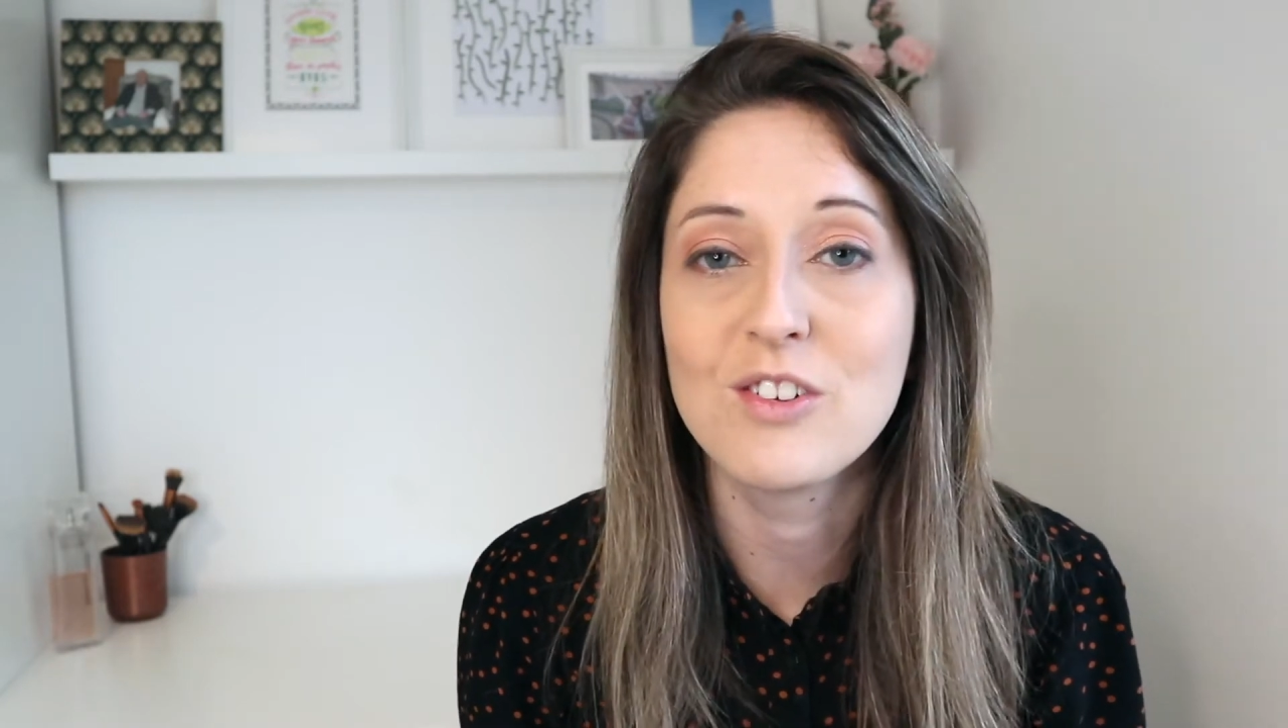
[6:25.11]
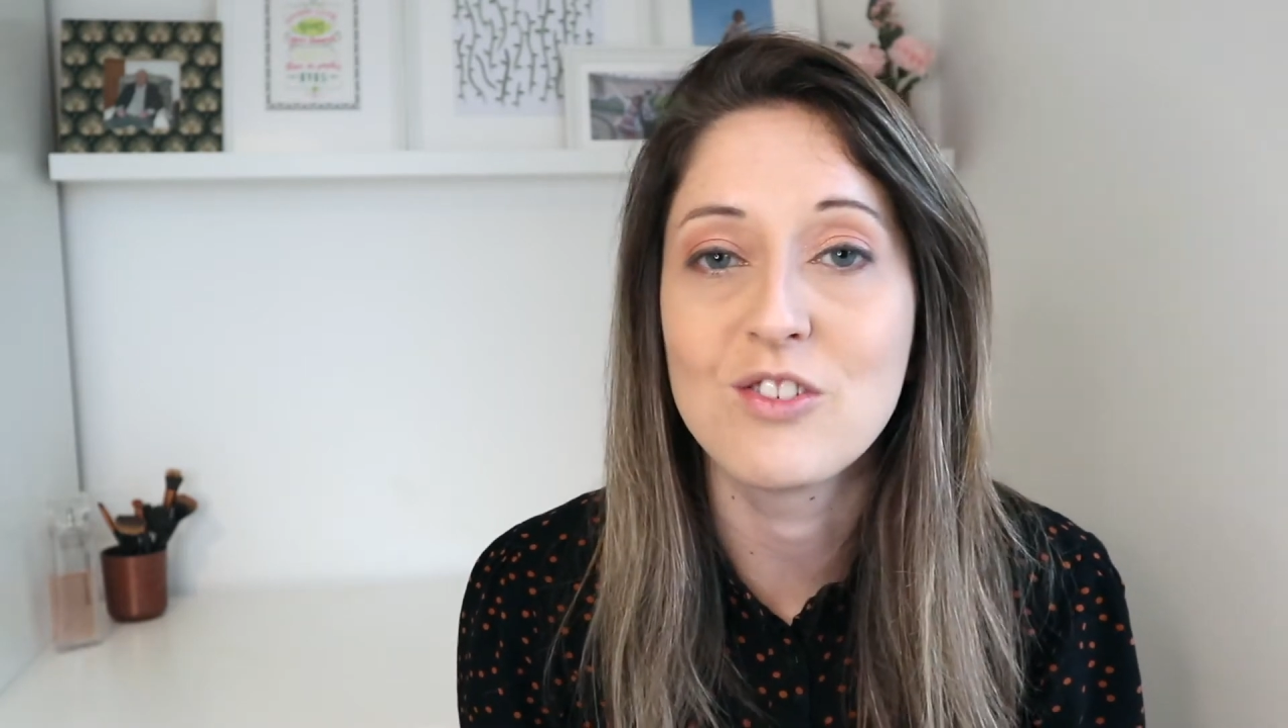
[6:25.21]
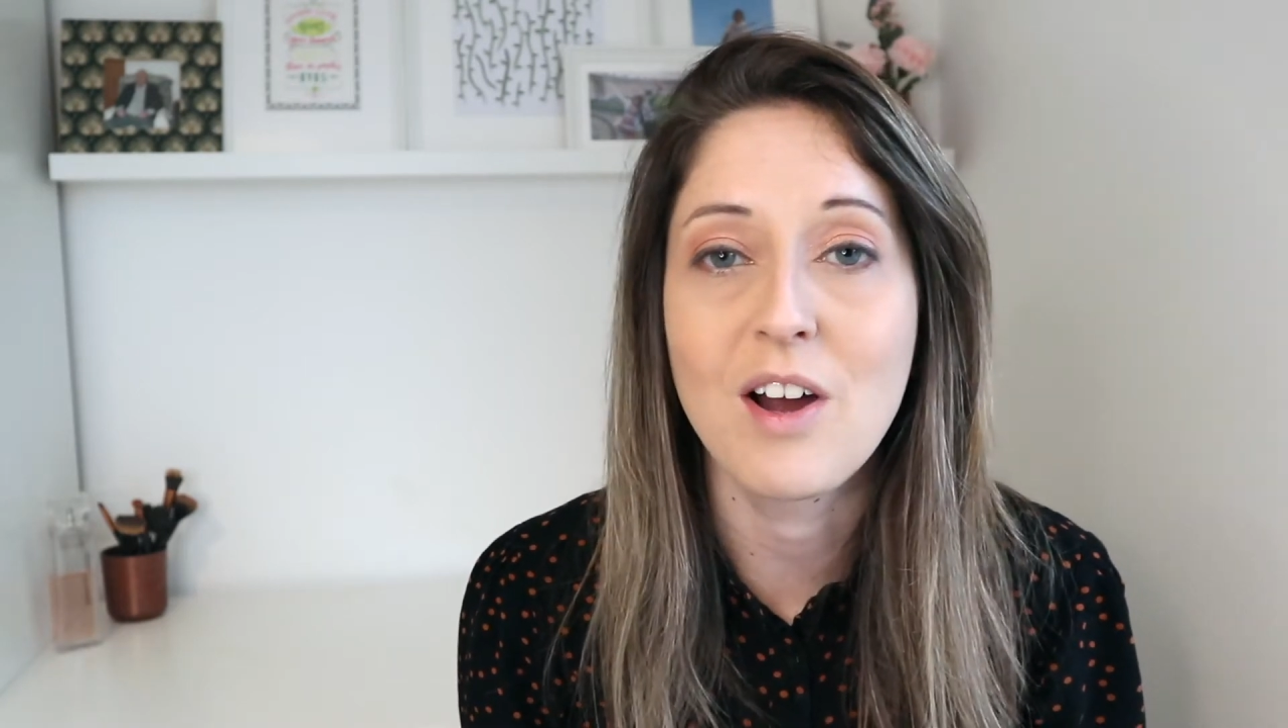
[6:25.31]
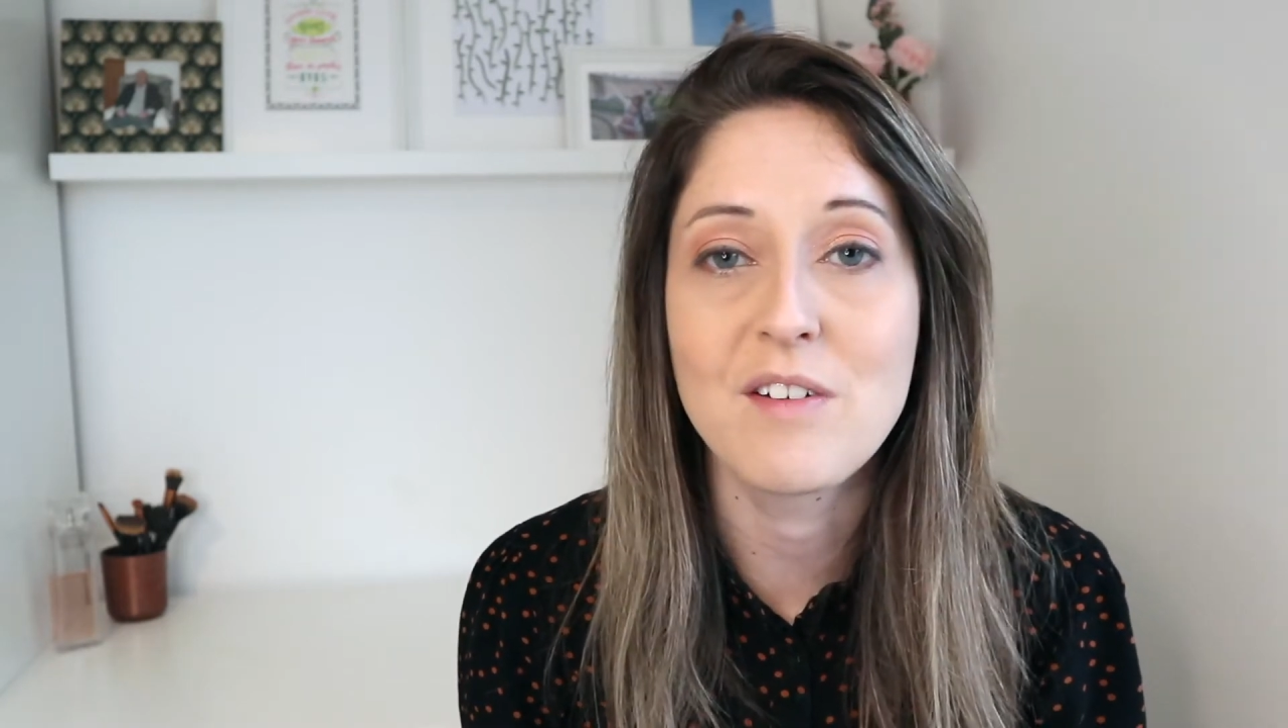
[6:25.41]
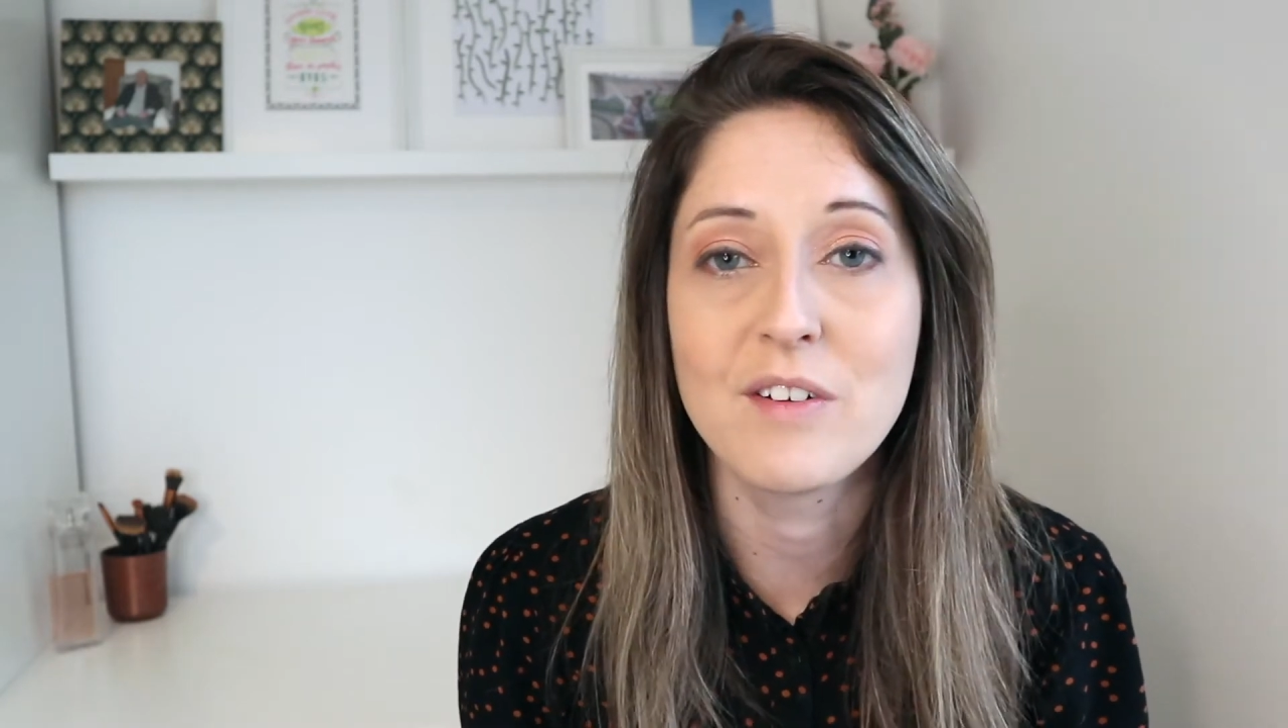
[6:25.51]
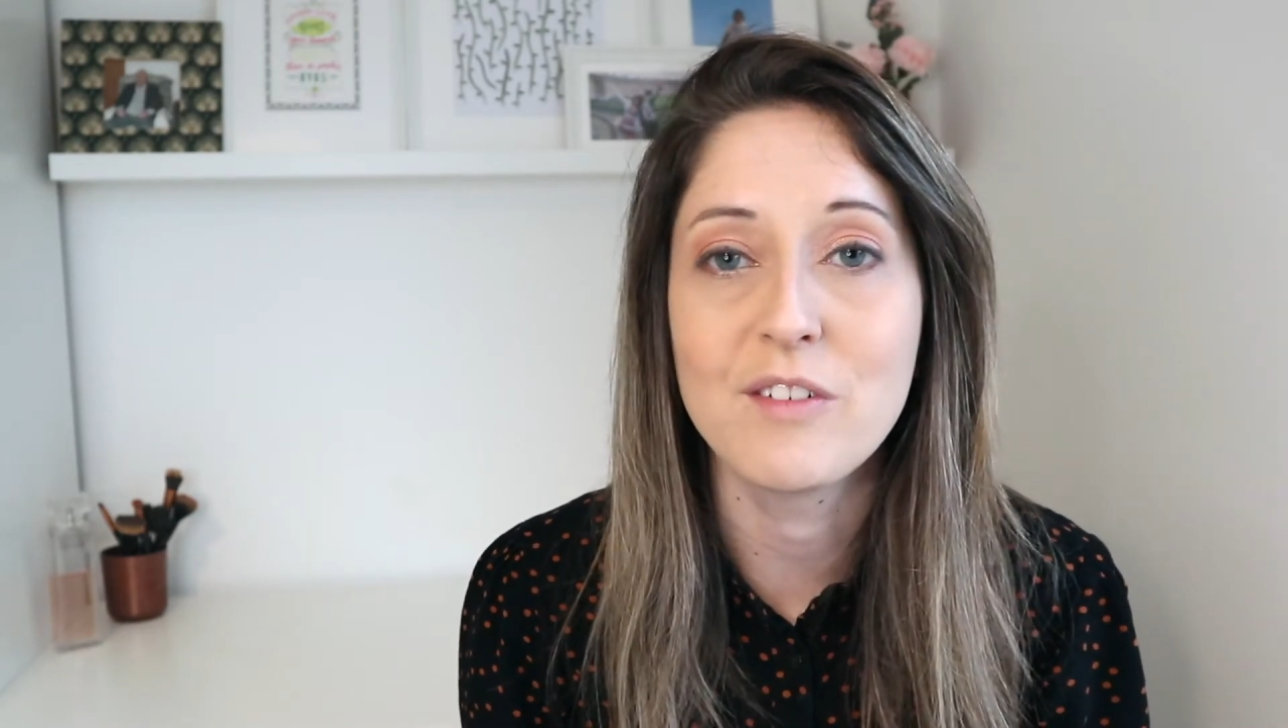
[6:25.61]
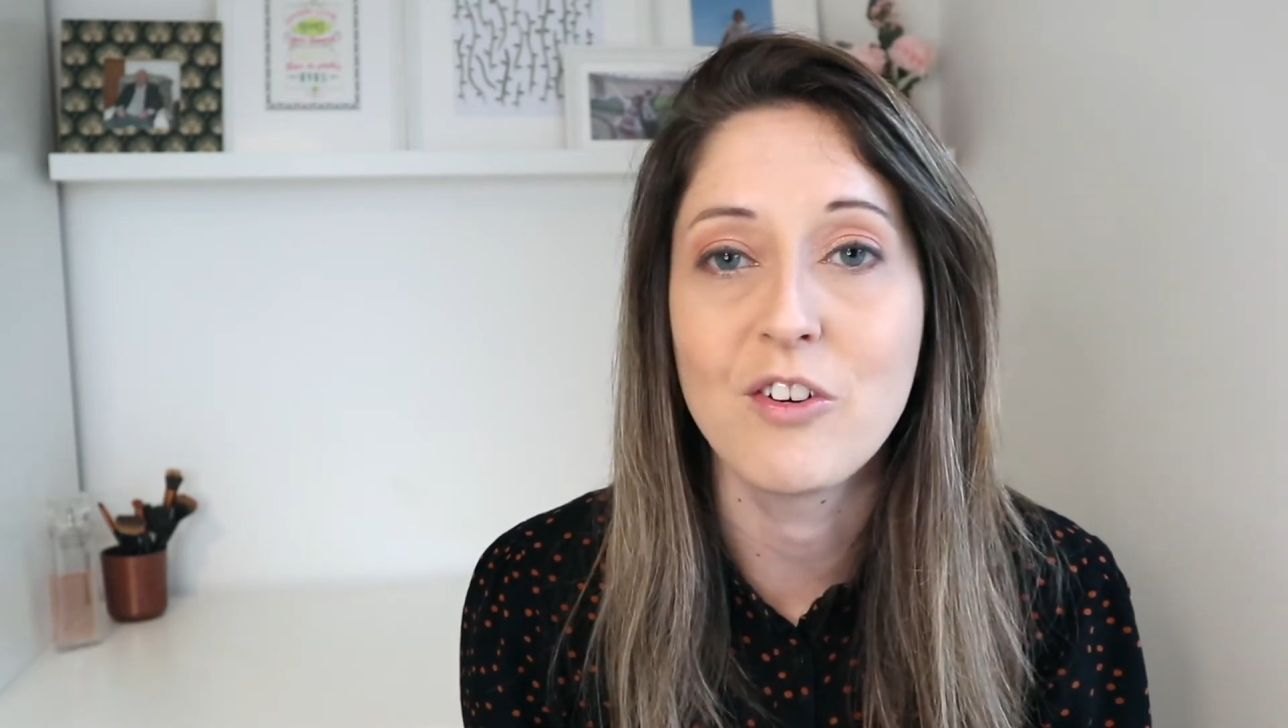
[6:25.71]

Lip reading: driving